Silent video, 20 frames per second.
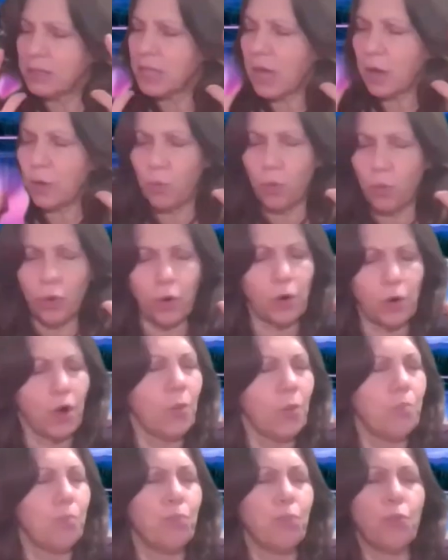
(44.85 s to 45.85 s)
that were
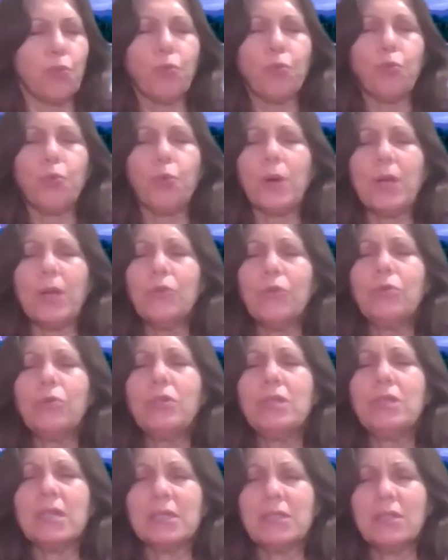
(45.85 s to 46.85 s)

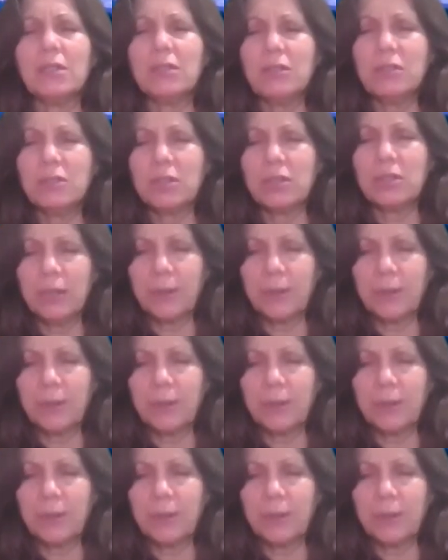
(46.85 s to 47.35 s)
brilliant.